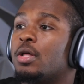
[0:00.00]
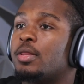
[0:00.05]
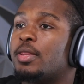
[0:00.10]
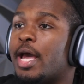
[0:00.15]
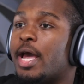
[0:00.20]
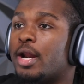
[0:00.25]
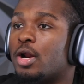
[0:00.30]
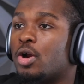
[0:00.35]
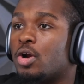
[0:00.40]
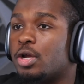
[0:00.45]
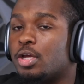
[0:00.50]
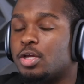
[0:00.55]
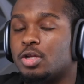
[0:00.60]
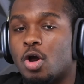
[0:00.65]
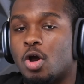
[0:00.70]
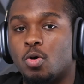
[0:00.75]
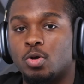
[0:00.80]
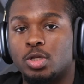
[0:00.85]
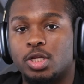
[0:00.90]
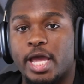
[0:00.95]
that are, you
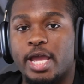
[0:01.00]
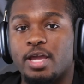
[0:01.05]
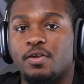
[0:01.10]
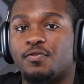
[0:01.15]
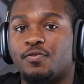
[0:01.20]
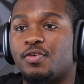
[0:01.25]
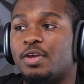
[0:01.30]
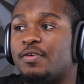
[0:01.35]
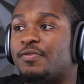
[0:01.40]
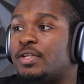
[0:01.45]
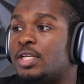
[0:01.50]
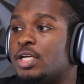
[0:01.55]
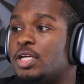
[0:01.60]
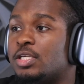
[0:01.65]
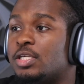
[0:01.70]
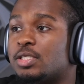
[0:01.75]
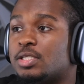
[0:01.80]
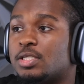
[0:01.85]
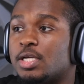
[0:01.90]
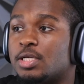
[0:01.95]
know, late
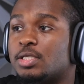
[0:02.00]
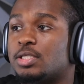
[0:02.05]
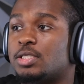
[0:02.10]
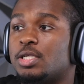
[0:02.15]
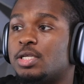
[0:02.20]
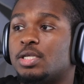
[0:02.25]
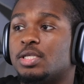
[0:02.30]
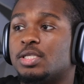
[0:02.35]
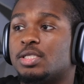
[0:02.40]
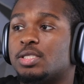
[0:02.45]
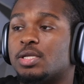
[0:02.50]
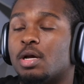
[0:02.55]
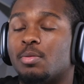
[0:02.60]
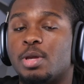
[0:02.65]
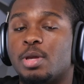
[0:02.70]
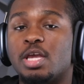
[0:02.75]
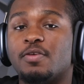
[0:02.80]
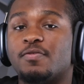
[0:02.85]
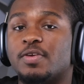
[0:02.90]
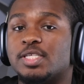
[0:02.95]
50s, 60s,
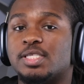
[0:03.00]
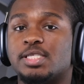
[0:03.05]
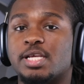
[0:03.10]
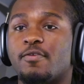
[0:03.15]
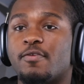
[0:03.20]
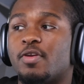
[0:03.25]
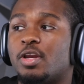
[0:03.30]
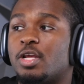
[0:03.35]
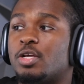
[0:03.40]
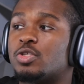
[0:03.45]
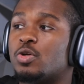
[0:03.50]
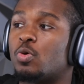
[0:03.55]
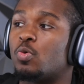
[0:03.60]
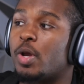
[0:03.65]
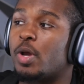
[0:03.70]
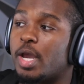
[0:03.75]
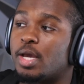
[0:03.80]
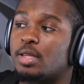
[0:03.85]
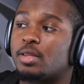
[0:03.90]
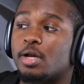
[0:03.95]
some even 70s,
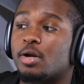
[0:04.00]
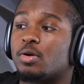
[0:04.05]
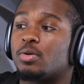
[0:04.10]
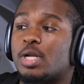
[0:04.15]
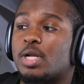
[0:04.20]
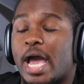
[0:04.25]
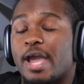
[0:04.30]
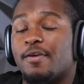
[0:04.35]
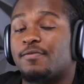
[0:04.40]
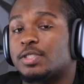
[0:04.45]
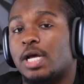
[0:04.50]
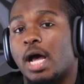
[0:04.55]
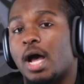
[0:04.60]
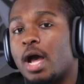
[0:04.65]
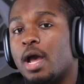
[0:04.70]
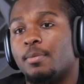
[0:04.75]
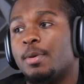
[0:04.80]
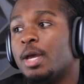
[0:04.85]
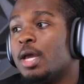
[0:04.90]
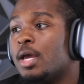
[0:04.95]
who in their
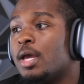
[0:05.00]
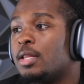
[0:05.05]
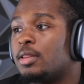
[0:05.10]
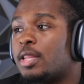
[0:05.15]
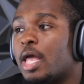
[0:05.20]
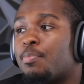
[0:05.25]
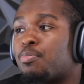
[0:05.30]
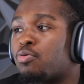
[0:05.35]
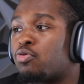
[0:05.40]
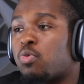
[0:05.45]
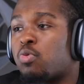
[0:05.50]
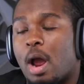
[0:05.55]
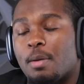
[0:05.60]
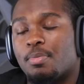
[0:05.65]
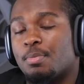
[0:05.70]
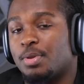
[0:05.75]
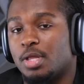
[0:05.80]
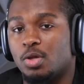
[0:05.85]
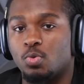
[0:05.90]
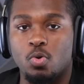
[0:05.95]
lifetime, they
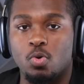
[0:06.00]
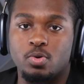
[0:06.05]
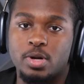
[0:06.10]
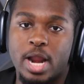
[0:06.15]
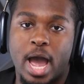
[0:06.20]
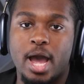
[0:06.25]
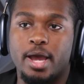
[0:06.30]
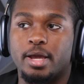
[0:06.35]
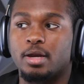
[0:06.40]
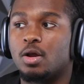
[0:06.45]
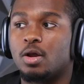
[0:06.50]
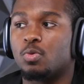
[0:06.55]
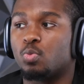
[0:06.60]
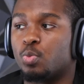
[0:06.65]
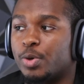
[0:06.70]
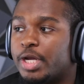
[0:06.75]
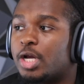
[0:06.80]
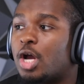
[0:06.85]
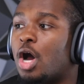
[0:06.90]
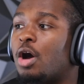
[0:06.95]
probably will not
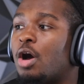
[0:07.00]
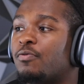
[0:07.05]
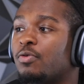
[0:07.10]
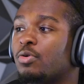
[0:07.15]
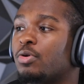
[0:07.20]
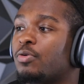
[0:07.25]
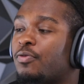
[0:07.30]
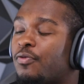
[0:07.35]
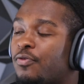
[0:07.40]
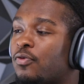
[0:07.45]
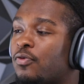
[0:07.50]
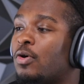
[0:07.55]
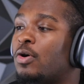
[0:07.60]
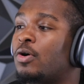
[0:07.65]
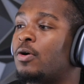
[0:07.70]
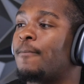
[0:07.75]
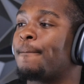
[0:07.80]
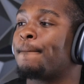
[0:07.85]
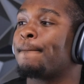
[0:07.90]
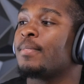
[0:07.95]
recover
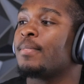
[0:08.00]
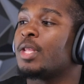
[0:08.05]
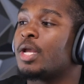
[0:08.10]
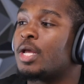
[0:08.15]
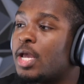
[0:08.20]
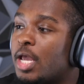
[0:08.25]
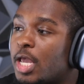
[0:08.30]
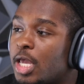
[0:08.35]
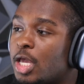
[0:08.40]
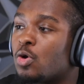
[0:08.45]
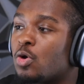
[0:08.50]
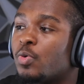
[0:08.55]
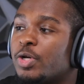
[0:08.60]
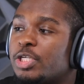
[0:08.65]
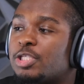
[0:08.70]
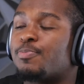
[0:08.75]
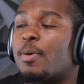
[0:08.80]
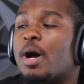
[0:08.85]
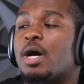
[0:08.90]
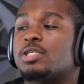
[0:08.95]
from
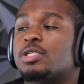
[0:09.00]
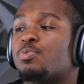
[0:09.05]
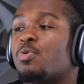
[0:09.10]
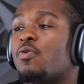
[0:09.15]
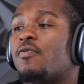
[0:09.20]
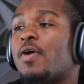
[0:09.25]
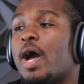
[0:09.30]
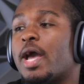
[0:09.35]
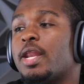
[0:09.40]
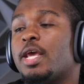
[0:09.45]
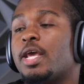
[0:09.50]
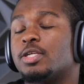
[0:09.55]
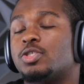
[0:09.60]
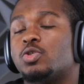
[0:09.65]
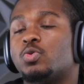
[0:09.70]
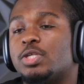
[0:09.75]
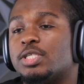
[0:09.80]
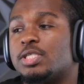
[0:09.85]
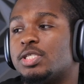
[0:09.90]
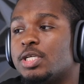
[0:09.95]
irresponsible
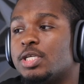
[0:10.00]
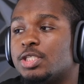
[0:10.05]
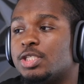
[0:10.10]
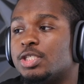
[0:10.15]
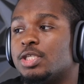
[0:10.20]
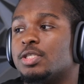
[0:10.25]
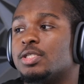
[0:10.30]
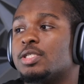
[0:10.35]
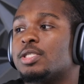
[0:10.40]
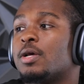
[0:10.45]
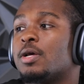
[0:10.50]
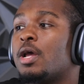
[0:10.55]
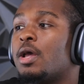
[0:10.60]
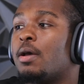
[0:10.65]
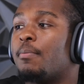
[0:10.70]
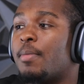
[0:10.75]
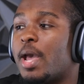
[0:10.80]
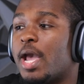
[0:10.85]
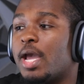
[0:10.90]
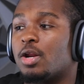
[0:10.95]
financial decisions
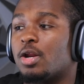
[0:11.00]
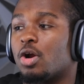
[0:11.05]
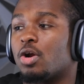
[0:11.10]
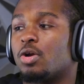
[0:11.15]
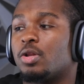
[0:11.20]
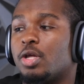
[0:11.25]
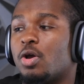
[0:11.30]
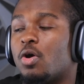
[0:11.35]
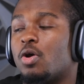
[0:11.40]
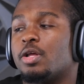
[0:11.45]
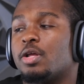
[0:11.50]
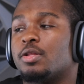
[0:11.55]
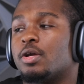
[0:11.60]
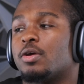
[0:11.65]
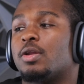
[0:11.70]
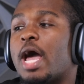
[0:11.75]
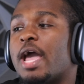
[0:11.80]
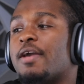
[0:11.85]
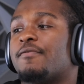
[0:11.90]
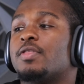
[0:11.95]
made early on in
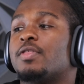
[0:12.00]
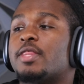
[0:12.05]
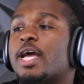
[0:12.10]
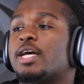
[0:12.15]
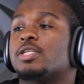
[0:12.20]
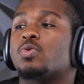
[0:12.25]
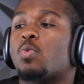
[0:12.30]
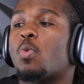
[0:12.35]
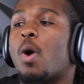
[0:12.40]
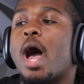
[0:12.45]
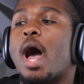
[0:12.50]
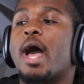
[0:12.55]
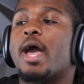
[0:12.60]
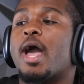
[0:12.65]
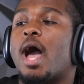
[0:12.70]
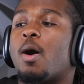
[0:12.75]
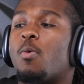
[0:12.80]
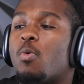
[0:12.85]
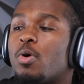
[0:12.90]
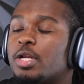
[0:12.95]
their life. And that's why
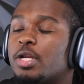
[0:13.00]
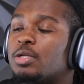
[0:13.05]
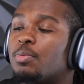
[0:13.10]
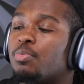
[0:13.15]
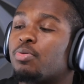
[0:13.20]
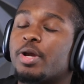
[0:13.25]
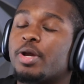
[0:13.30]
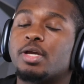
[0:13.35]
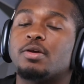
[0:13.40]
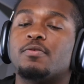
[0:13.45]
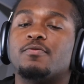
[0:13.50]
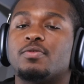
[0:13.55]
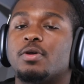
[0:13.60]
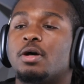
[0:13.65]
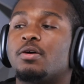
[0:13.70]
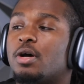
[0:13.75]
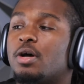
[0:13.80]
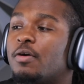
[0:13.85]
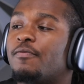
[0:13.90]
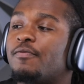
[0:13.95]
I wanted to bring
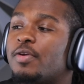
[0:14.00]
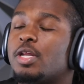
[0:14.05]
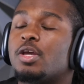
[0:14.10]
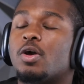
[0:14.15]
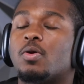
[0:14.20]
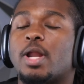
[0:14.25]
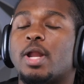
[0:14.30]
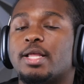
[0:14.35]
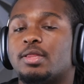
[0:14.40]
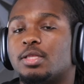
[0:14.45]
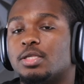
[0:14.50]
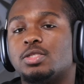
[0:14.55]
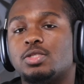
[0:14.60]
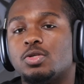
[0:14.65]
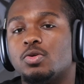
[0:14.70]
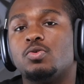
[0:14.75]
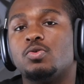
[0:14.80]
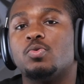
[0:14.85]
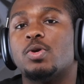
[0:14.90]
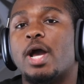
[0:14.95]
a video like this
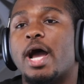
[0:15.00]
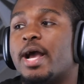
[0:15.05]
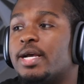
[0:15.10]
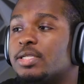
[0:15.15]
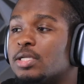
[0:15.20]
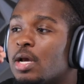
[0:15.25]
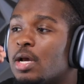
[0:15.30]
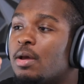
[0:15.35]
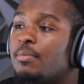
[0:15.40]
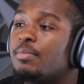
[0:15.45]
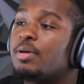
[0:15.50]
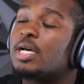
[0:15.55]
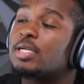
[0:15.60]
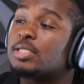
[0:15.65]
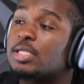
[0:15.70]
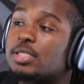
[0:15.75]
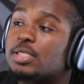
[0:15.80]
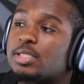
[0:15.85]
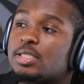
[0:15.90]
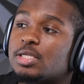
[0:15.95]
to you guys,
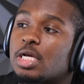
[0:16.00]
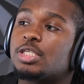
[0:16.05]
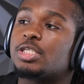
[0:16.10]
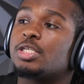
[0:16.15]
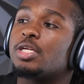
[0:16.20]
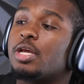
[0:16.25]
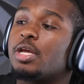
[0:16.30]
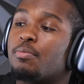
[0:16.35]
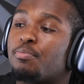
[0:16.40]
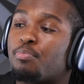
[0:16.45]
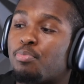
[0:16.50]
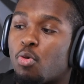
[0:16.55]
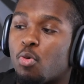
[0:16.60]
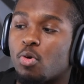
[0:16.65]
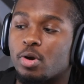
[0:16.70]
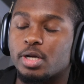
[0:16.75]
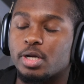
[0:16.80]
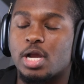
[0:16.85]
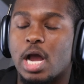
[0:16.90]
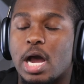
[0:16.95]
because it's such an
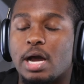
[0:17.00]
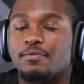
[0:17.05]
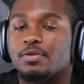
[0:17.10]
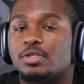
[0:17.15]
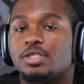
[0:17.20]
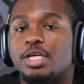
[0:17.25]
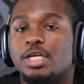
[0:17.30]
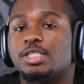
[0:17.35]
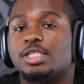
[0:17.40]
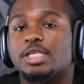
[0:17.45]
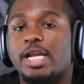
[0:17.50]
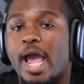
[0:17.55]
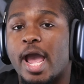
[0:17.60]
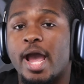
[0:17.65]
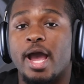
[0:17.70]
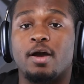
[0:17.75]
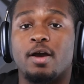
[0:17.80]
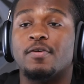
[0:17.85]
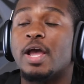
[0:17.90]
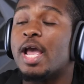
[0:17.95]
important conversation to
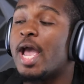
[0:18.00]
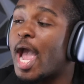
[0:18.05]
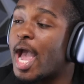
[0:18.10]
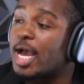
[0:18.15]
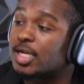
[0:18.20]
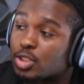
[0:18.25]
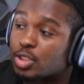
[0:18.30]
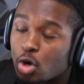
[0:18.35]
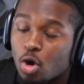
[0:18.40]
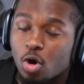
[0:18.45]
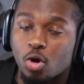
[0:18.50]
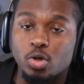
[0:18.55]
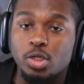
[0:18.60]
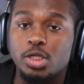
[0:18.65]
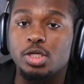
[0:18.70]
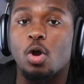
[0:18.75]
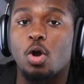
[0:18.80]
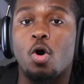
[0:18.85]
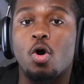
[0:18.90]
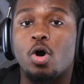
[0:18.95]
have as
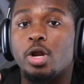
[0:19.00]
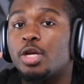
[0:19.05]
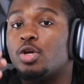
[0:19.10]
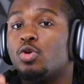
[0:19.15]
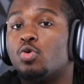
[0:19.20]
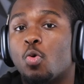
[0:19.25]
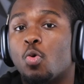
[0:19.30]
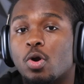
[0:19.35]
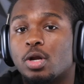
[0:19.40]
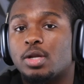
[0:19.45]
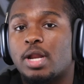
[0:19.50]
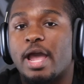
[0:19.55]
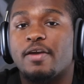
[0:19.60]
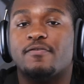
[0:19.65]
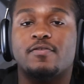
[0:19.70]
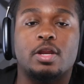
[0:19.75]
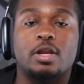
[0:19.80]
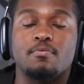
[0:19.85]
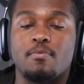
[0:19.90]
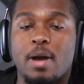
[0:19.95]
early on in your
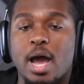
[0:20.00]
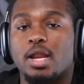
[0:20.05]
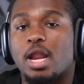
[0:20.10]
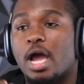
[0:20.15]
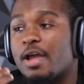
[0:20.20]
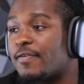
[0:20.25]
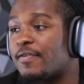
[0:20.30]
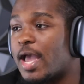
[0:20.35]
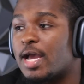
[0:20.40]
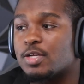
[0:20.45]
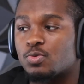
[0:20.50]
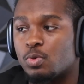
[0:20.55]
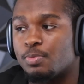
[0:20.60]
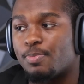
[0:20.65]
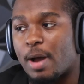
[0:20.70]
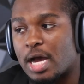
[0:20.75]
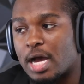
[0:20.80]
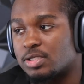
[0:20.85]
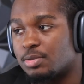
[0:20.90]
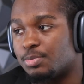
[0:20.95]
life and in my life as we
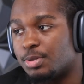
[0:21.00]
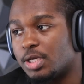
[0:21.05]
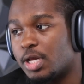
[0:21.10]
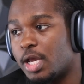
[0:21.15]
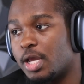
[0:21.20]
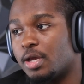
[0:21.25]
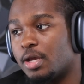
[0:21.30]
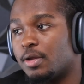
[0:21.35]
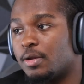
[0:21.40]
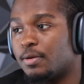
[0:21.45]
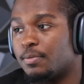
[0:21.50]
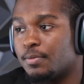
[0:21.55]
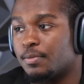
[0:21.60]
possibly can.